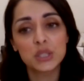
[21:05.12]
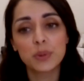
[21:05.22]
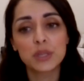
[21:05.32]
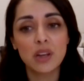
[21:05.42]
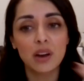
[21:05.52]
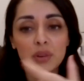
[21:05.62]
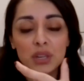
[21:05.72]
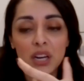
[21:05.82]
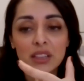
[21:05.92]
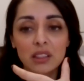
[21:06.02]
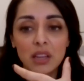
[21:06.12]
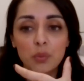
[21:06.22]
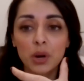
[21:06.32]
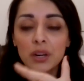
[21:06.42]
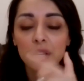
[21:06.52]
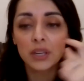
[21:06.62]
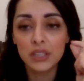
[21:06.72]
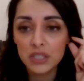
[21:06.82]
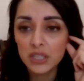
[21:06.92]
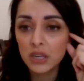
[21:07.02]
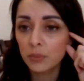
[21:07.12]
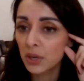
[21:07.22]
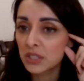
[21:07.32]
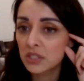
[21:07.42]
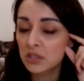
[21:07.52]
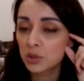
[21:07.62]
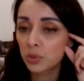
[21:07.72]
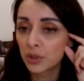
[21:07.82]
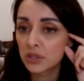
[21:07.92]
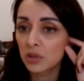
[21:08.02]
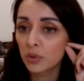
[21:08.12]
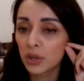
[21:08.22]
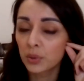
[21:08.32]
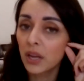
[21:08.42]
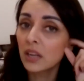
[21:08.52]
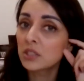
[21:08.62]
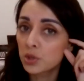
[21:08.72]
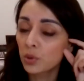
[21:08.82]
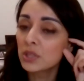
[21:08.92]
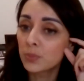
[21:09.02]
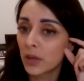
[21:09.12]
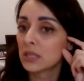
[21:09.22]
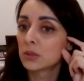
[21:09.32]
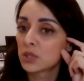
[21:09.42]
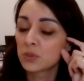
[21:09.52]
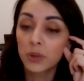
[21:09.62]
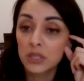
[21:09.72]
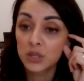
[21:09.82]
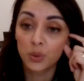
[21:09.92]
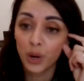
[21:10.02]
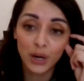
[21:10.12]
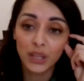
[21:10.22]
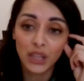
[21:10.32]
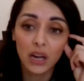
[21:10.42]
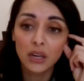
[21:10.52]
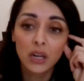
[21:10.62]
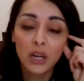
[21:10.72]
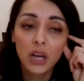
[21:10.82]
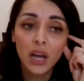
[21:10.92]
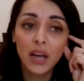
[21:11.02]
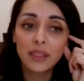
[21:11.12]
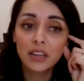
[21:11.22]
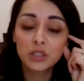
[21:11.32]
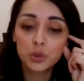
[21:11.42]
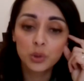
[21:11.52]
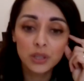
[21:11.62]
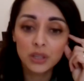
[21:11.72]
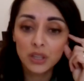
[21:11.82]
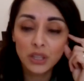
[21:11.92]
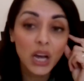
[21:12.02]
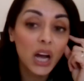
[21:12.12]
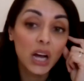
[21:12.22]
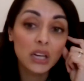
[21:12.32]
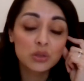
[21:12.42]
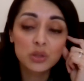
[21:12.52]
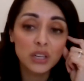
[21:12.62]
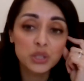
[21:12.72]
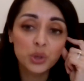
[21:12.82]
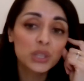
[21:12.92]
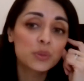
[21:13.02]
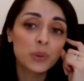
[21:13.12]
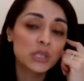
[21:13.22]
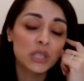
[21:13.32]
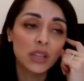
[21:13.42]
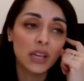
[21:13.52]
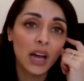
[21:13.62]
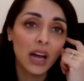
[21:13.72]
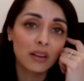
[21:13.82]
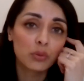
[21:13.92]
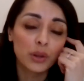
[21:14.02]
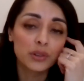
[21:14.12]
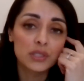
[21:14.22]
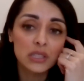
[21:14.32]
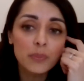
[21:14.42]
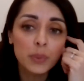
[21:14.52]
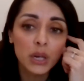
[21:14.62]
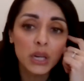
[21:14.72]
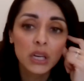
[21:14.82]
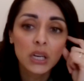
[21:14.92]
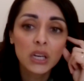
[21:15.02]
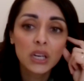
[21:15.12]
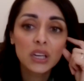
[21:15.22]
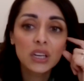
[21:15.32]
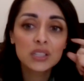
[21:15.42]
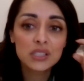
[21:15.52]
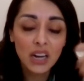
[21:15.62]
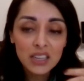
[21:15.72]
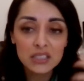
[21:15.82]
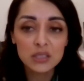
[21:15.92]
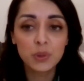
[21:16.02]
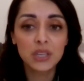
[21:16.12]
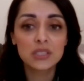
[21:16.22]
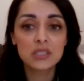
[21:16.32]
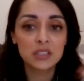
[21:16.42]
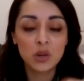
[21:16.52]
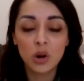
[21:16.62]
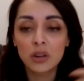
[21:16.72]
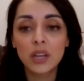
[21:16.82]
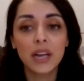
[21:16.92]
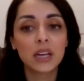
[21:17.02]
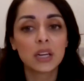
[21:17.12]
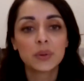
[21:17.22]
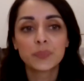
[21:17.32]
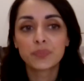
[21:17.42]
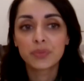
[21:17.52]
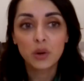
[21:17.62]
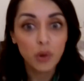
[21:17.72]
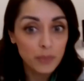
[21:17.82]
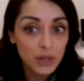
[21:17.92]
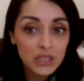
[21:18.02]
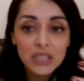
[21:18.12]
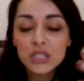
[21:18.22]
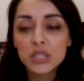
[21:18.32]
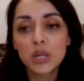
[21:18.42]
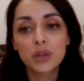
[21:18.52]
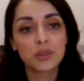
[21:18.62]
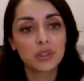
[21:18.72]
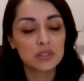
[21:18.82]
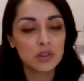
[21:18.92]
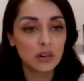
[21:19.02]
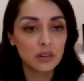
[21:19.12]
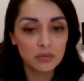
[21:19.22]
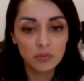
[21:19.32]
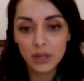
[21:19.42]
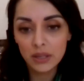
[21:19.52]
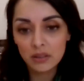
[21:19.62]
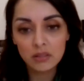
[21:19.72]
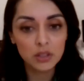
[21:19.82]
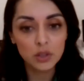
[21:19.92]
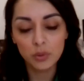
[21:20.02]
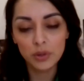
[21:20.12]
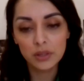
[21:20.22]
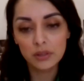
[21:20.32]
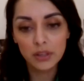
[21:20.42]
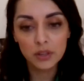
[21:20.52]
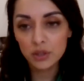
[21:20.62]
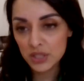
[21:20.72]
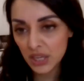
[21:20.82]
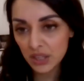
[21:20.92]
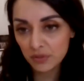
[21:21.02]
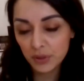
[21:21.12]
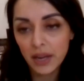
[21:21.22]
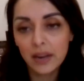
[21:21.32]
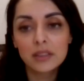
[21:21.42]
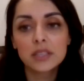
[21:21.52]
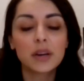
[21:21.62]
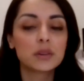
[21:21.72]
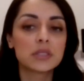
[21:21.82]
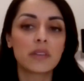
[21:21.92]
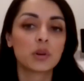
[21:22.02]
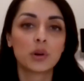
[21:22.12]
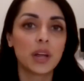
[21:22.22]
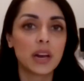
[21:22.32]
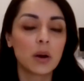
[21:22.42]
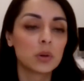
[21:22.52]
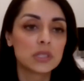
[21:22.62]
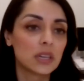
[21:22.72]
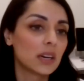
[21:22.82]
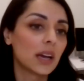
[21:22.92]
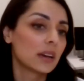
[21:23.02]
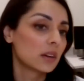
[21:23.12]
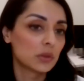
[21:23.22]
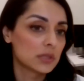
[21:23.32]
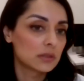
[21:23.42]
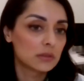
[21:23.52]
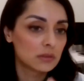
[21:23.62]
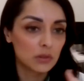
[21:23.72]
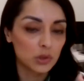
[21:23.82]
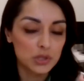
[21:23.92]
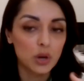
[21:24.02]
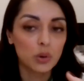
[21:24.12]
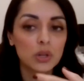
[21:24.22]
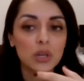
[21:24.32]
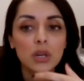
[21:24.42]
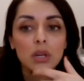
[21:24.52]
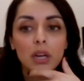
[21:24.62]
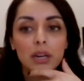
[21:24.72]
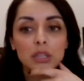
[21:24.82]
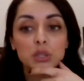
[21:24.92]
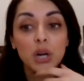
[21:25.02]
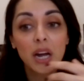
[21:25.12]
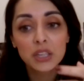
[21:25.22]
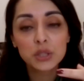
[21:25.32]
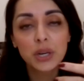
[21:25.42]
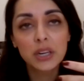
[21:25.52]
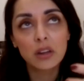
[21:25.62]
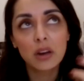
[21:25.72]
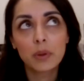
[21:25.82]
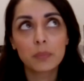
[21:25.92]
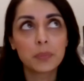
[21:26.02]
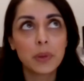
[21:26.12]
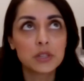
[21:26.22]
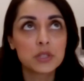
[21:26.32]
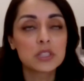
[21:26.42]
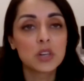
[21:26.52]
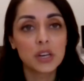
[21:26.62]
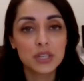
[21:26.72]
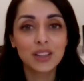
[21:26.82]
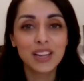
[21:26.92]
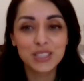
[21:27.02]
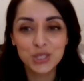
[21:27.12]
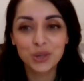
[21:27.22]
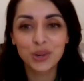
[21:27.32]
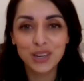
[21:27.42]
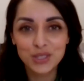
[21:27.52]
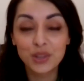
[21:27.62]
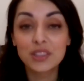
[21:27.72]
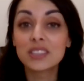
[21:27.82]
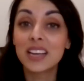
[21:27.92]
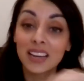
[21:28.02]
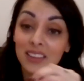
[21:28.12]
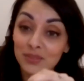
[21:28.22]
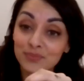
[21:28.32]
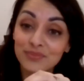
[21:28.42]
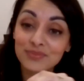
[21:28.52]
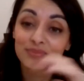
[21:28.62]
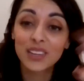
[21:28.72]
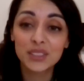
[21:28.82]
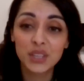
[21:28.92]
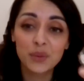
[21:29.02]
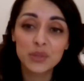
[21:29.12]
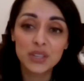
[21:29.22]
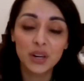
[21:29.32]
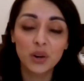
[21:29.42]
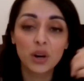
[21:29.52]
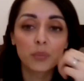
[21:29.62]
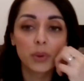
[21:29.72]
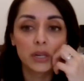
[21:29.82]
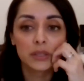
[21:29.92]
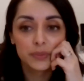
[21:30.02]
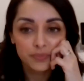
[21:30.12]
because every night that they wear it, it decompresses the joints. So it creates joint space just because they're wearing that. Oh, that's cool. Yeah. So that joint space that they have while they're sleeping, it's nice because things aren't like rubbing against each other. Things aren't being, you know, irritated for that entire 7 or 8 hours at night or so. And I try to train a lot of my patients not to clench or grind during the day. Nighttime is kind of hard, but